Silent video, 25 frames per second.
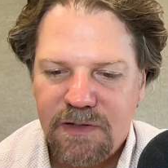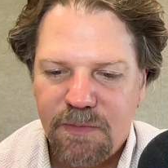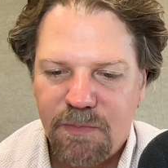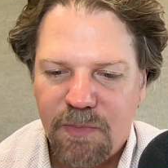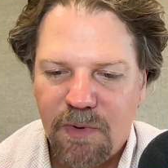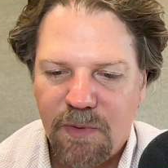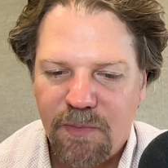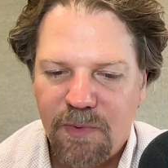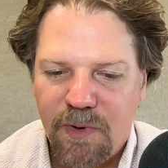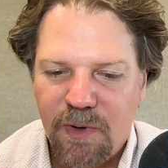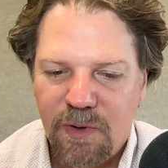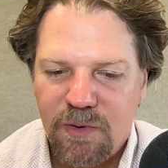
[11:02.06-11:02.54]

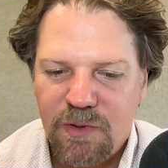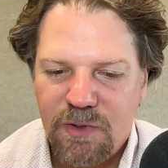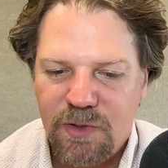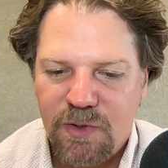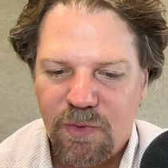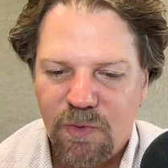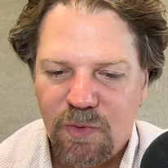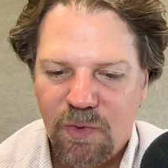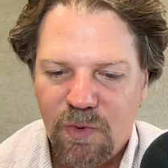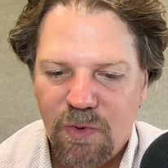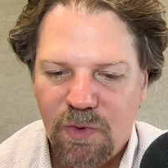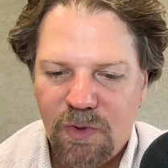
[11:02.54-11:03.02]
proposed
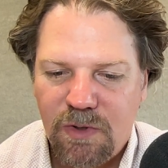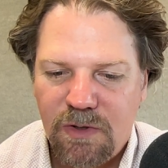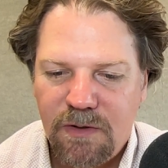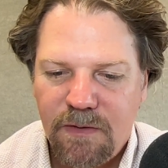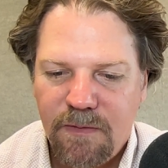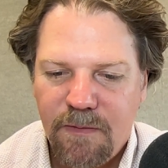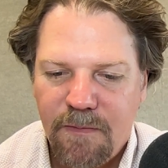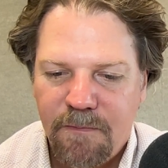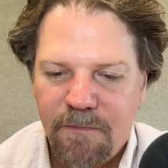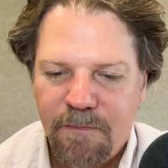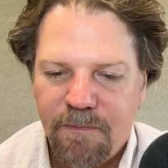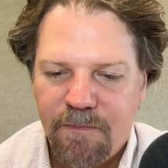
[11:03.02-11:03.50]
rule,
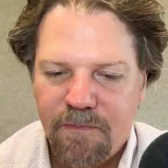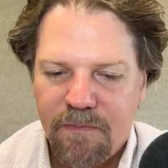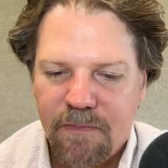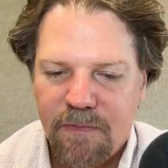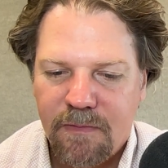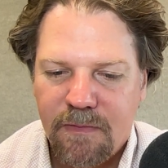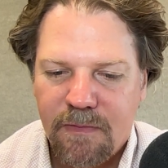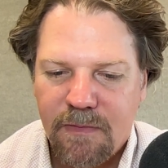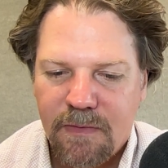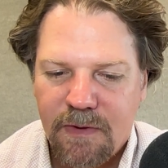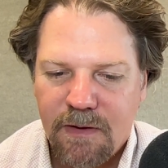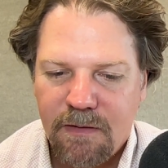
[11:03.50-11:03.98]

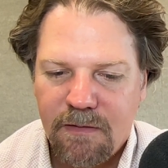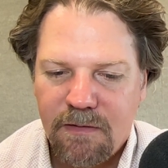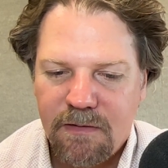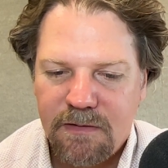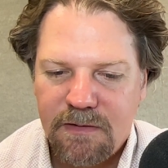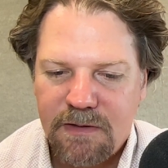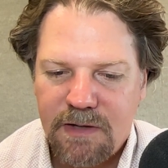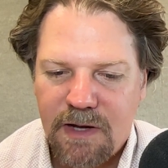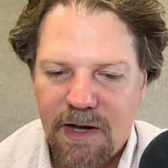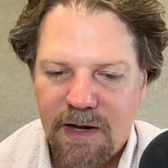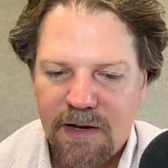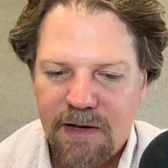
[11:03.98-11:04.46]

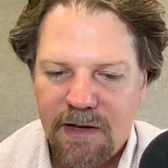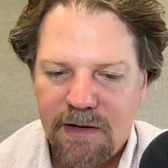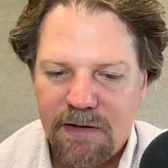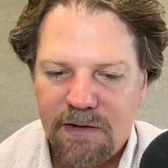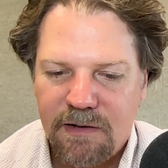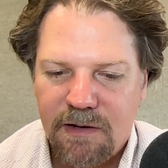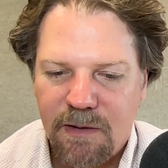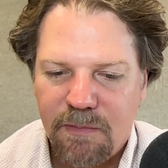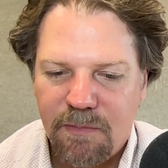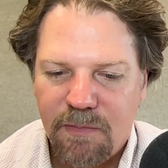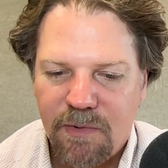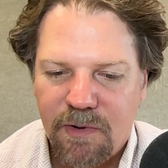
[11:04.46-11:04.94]
docket
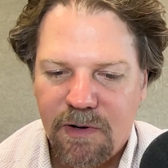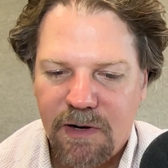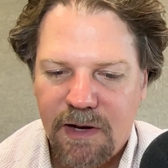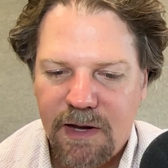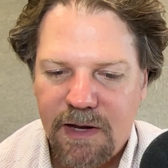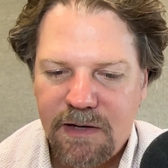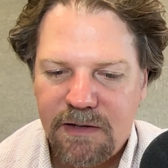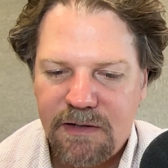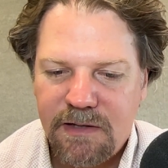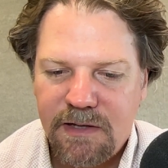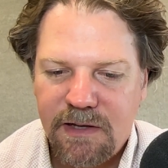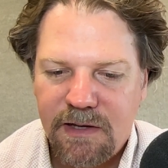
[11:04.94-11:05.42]
number
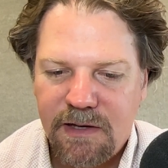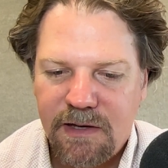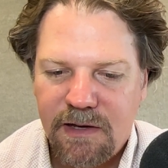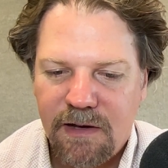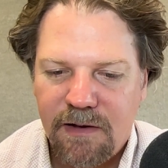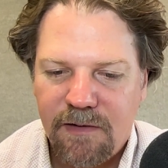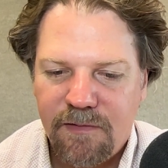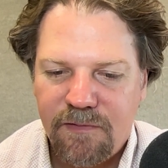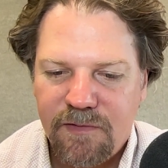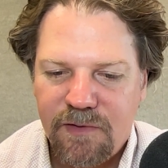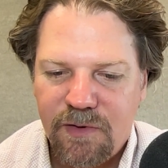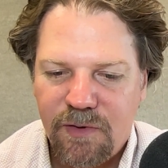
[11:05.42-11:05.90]

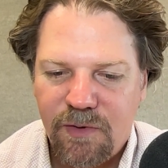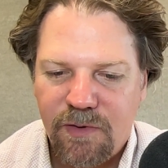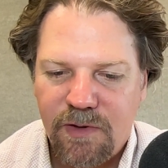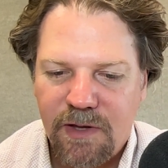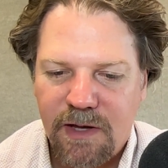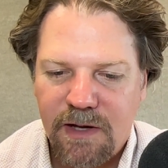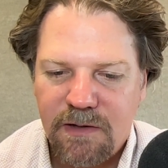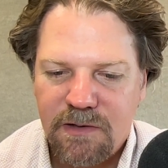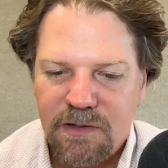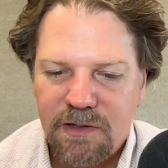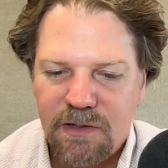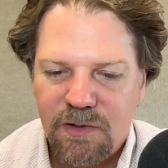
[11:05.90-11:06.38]
ATF
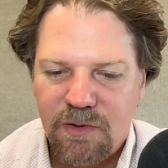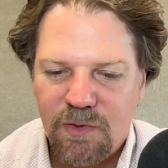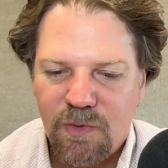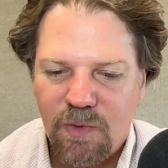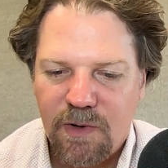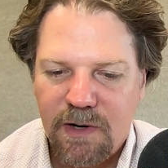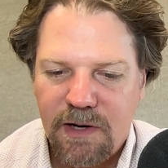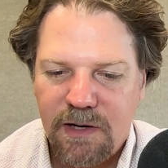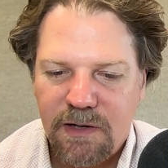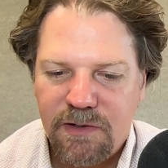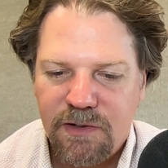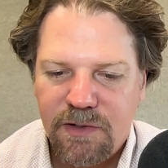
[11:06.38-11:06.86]

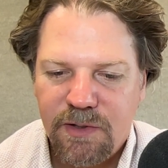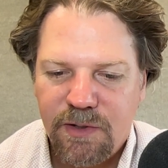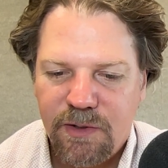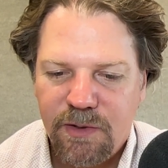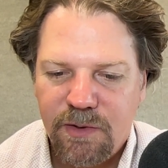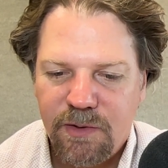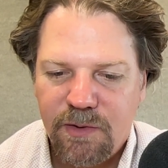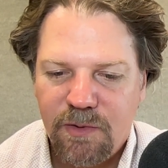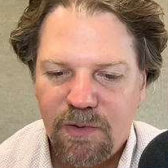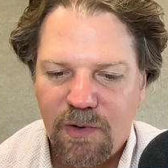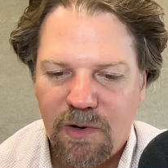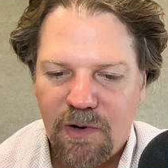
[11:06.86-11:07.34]

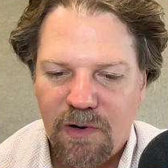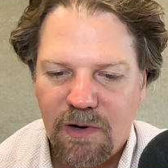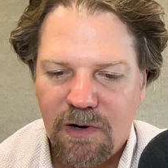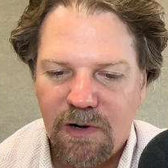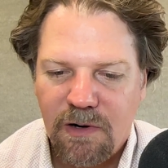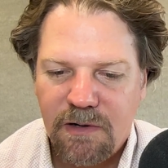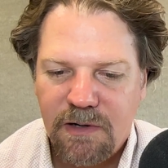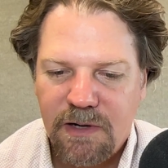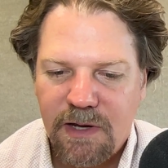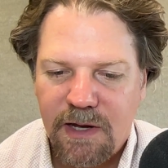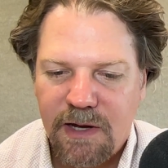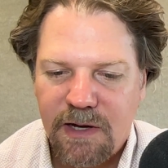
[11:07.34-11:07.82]
2022
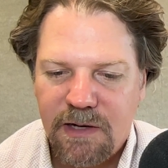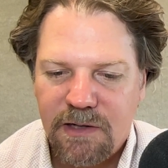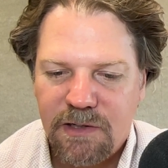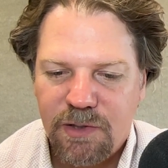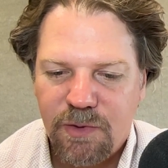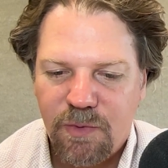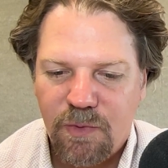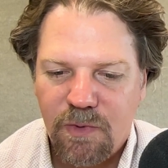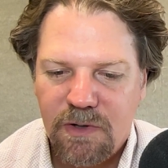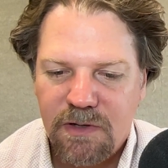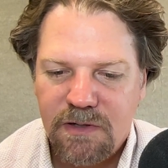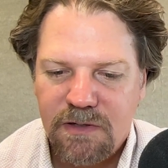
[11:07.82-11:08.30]

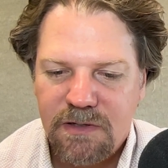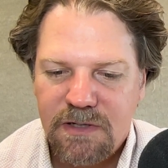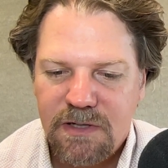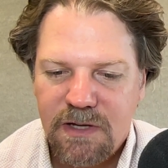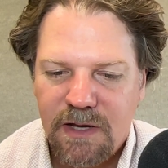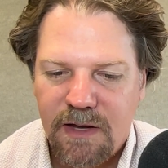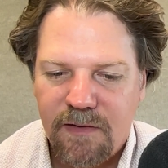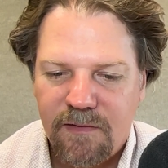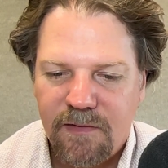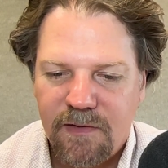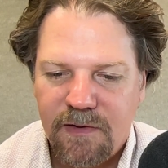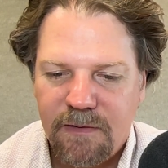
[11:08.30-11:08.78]

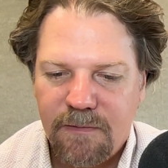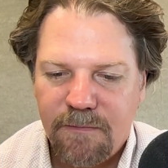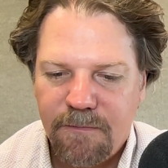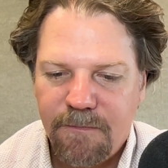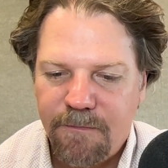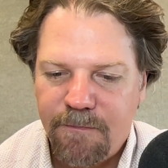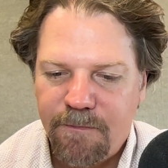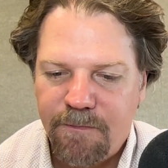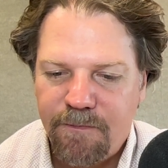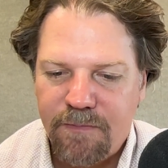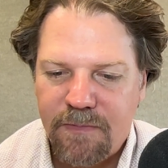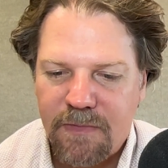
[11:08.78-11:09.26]
R-17,
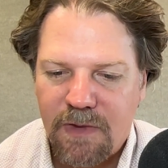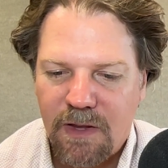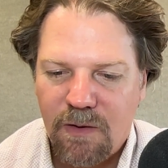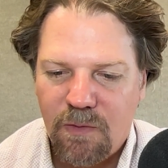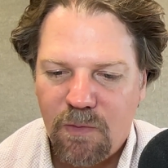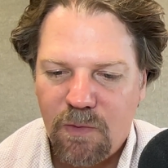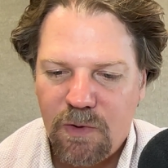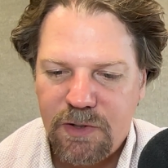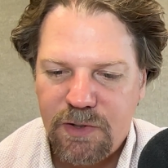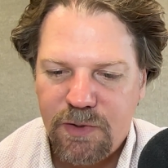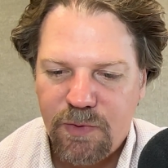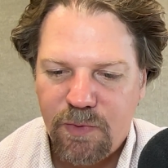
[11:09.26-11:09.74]

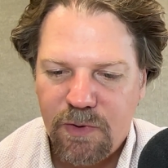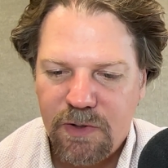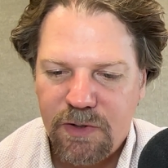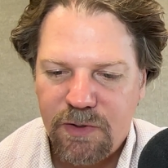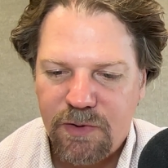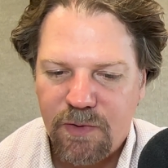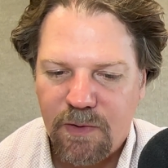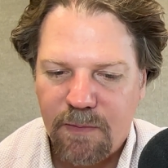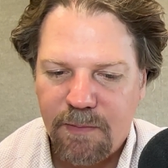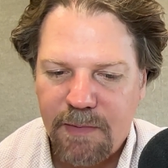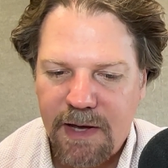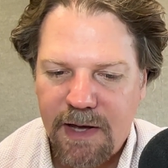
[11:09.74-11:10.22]
which would
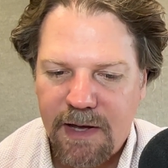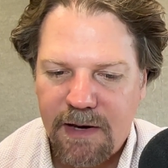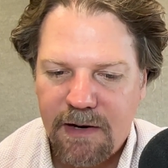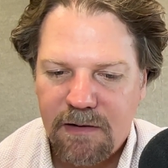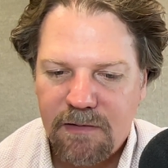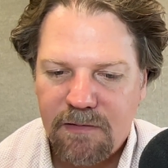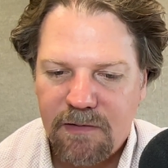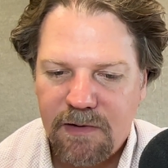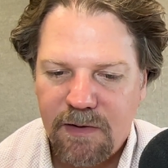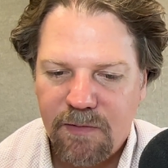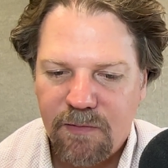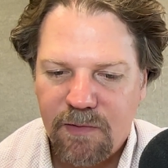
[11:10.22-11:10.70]

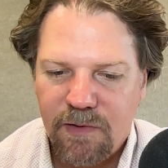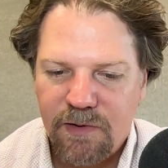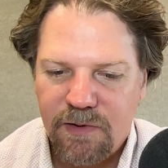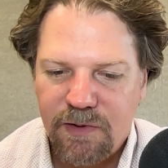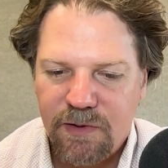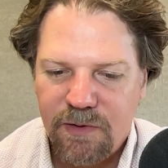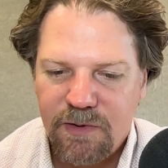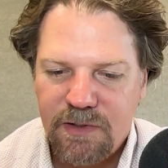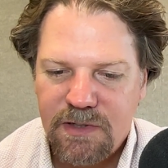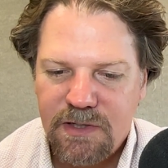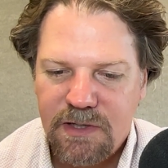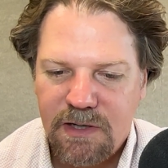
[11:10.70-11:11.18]
dramatically
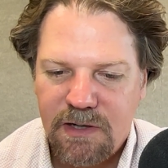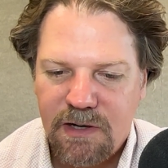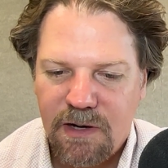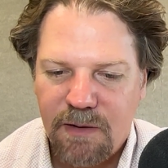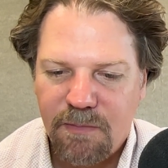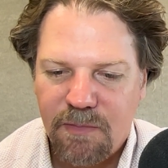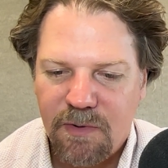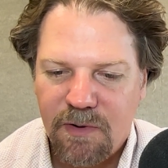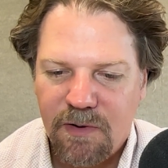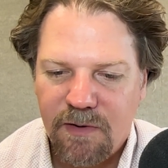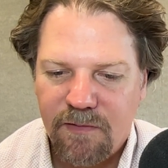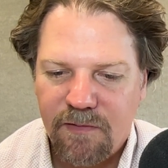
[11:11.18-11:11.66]
reduce the
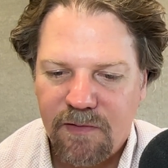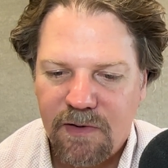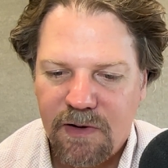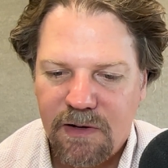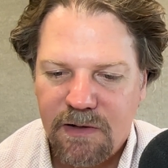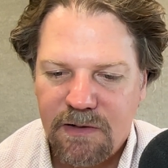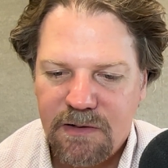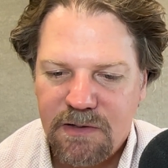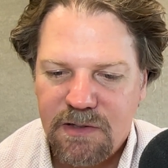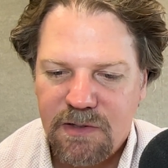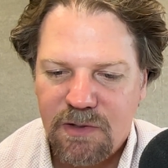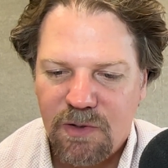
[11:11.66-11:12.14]
number of
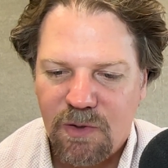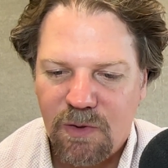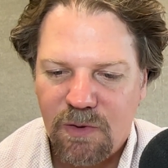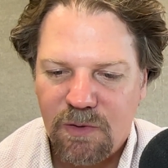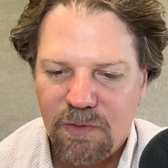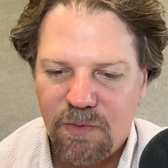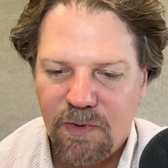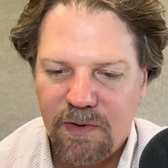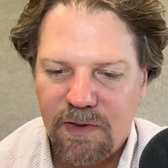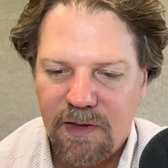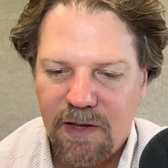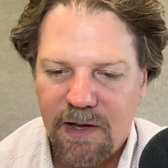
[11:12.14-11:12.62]
guns sold
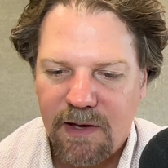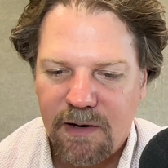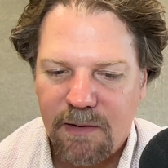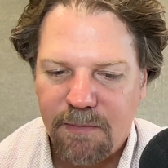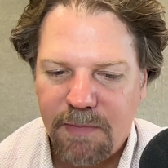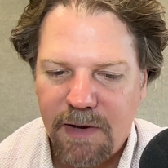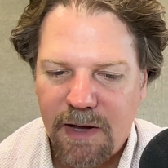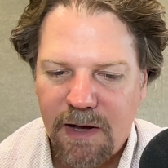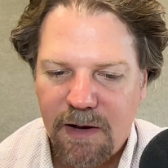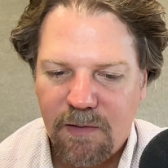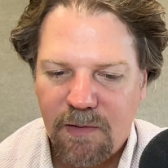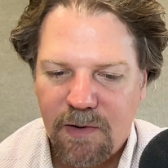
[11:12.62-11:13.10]
without a
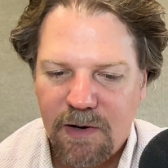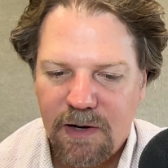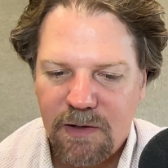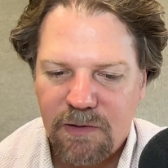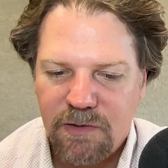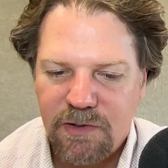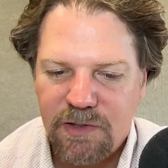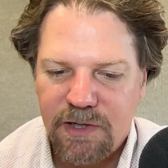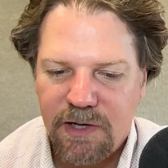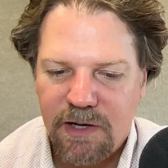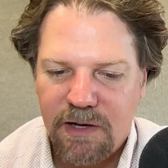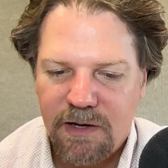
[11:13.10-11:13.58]
background
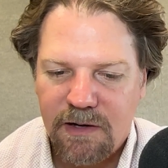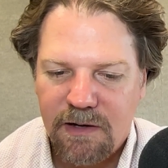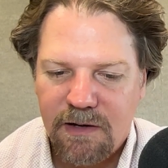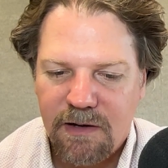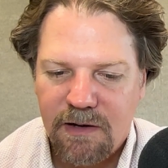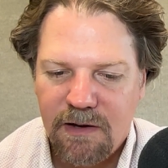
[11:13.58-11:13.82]
check.